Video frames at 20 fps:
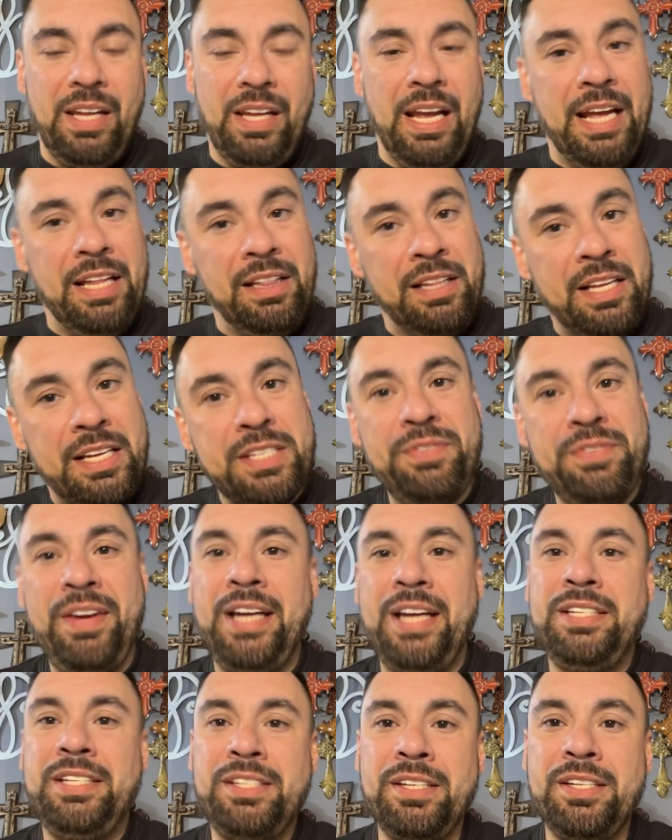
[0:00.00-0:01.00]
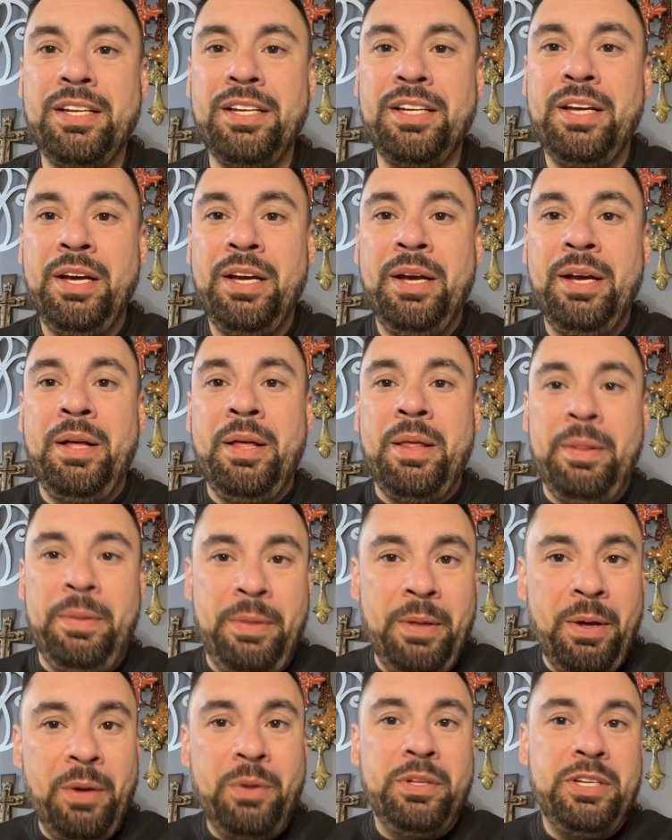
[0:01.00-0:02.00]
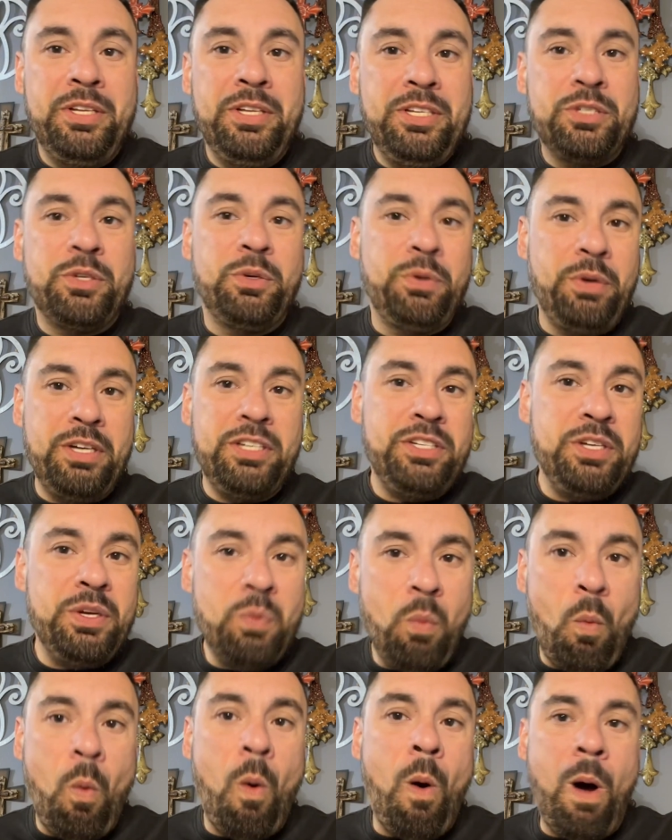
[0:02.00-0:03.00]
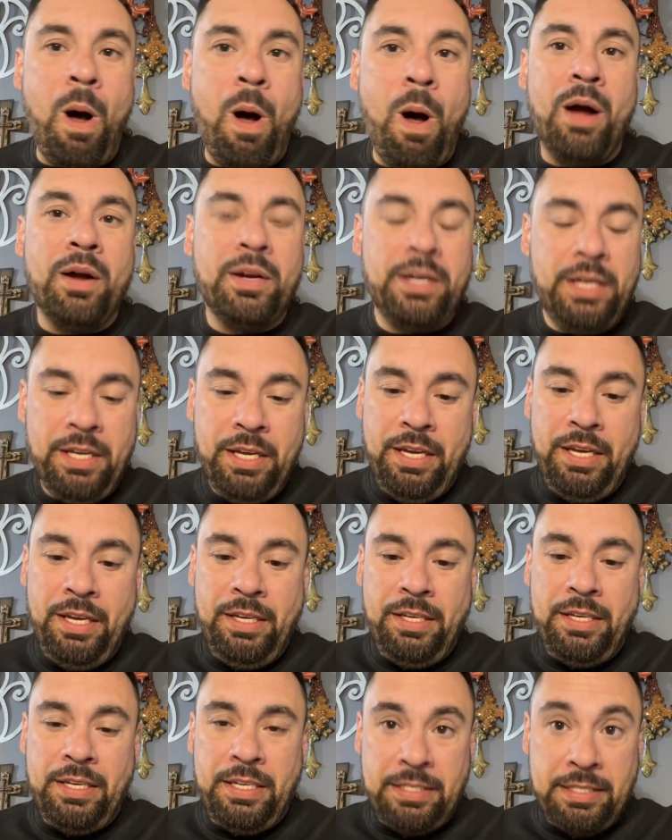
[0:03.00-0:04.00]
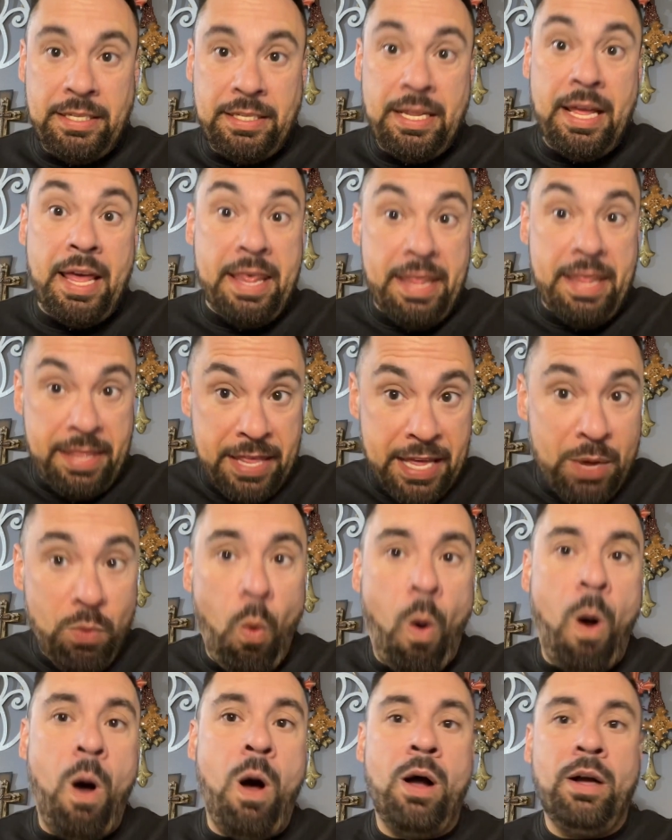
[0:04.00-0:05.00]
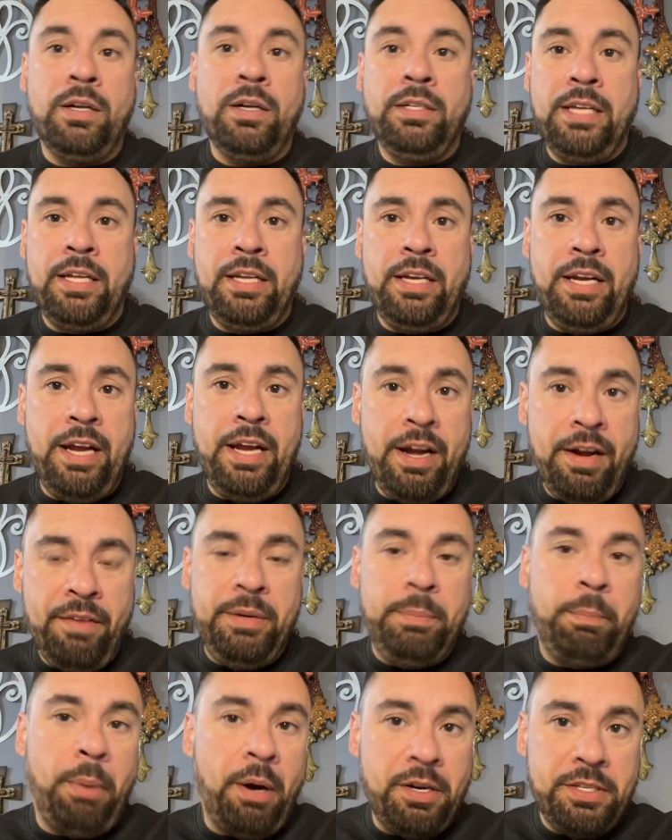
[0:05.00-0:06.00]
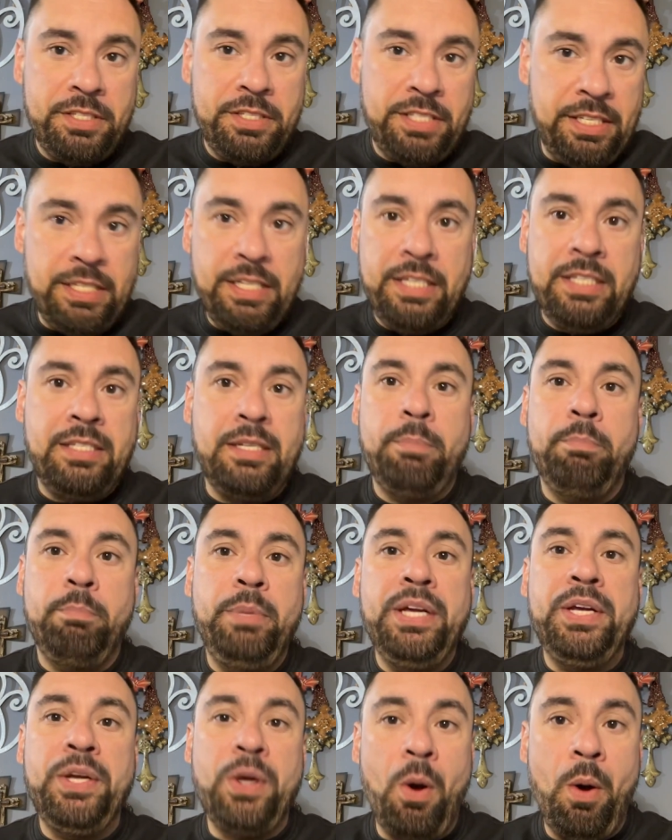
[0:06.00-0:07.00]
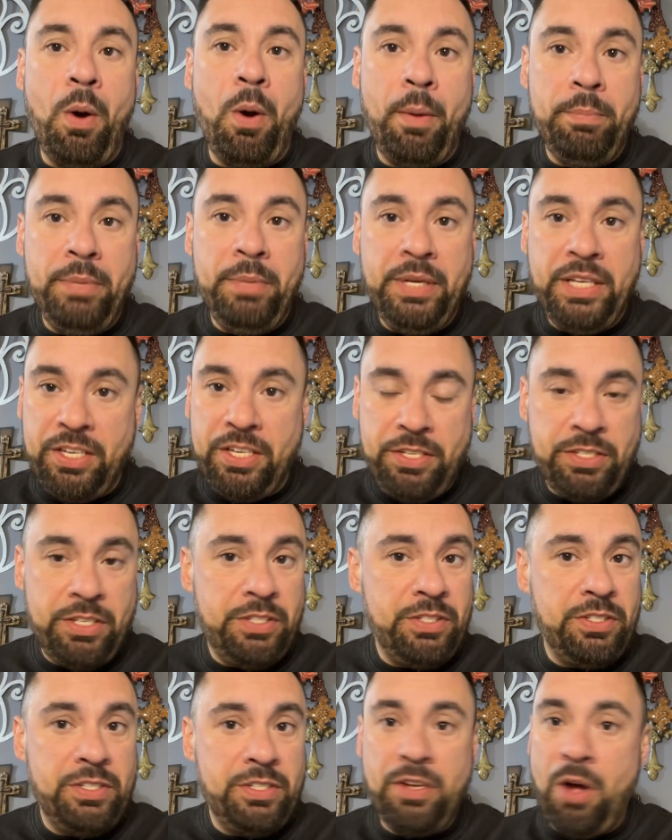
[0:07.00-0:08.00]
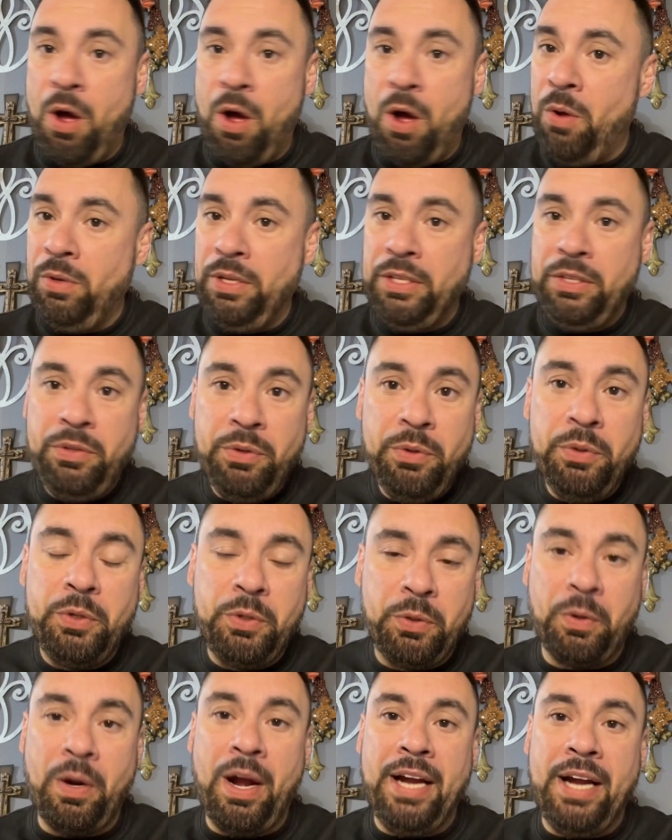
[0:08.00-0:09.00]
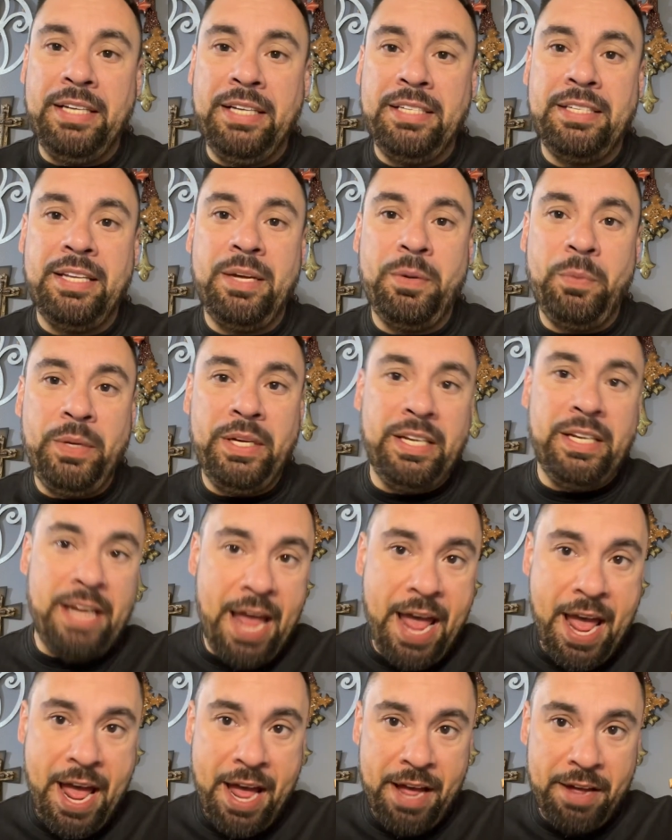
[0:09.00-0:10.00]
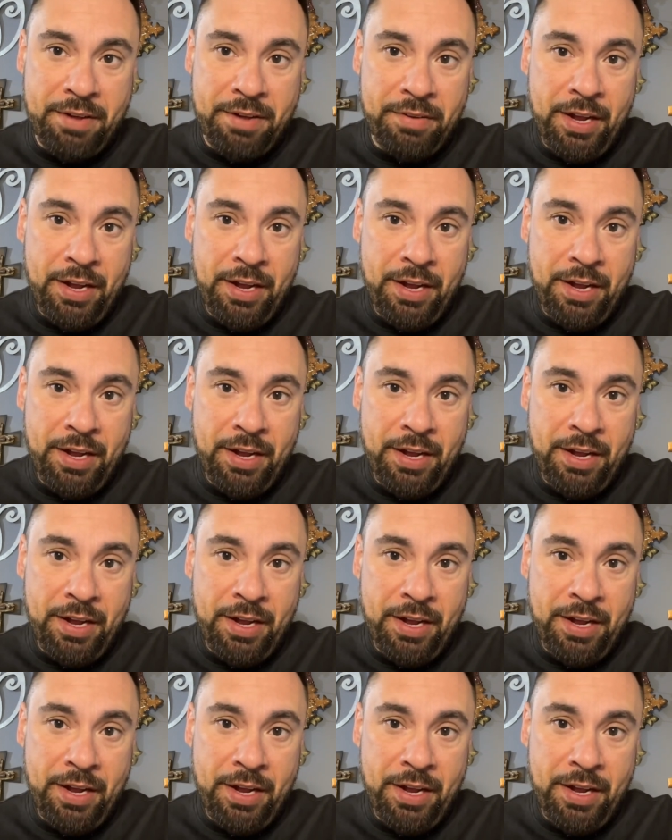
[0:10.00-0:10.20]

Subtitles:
And let's face it, though this Christian walk is the walk that every person needs to be on, because it's only through Christ that we can have